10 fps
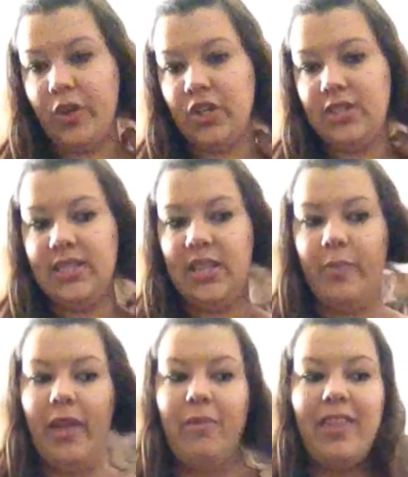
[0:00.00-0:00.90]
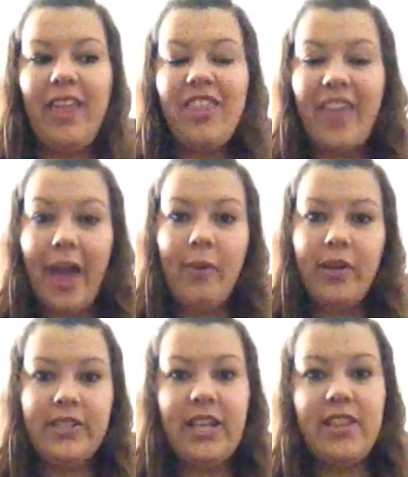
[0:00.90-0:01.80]
We couldn't see the baby like that
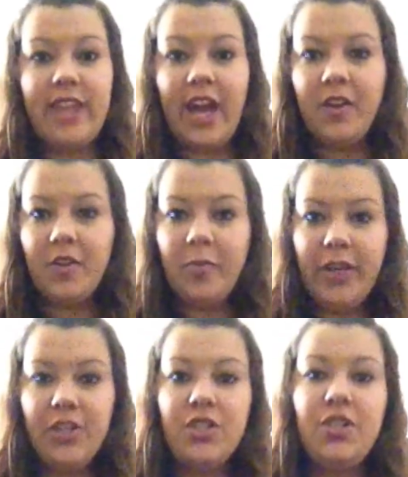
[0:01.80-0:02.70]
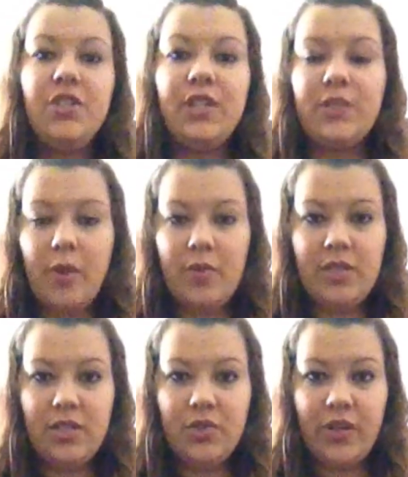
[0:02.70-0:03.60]
well to get that good of pictures, so that's why we
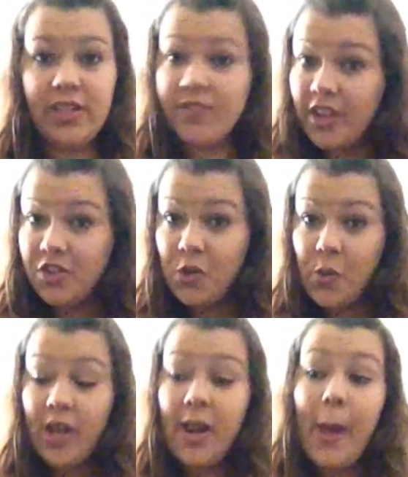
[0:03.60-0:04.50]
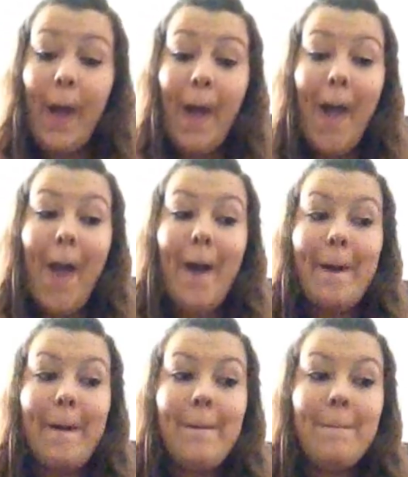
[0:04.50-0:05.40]
did the transvaginal one.
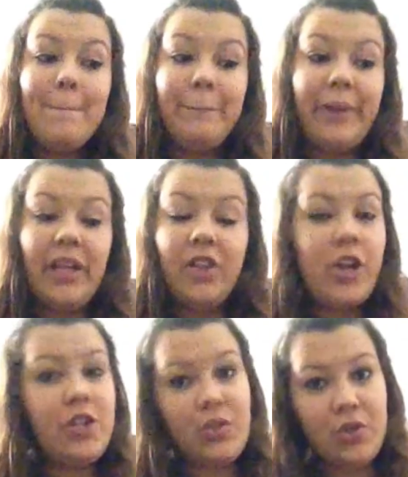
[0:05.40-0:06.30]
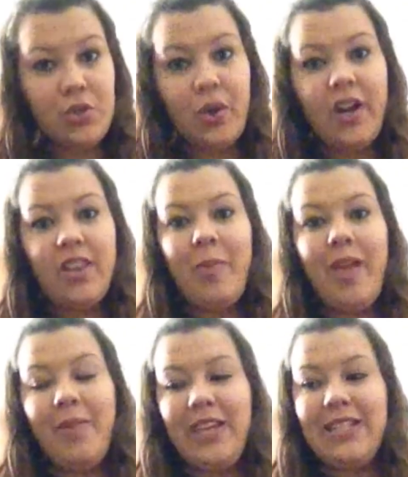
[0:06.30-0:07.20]
But long story short, the
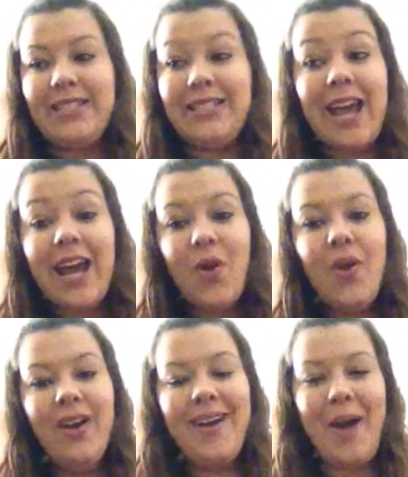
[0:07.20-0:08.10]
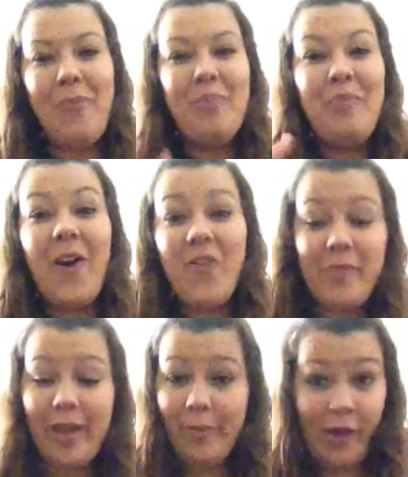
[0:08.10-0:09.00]
baby is now above
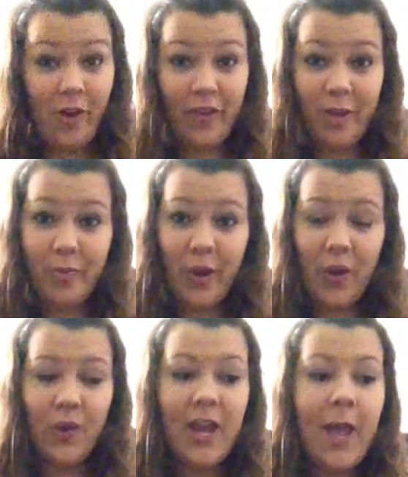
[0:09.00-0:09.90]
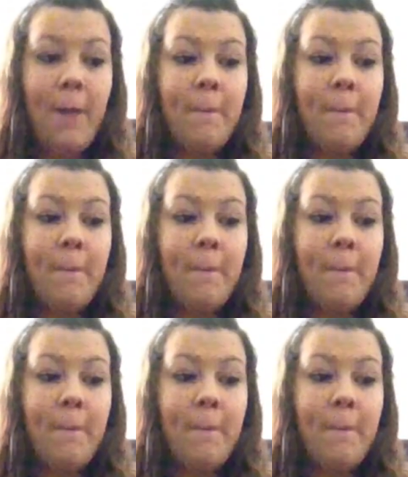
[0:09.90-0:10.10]
my pelvic bone.